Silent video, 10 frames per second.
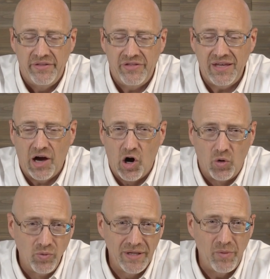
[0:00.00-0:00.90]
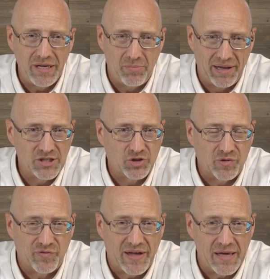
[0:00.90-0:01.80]
The only way to bless
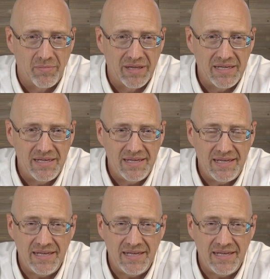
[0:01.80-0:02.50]
your family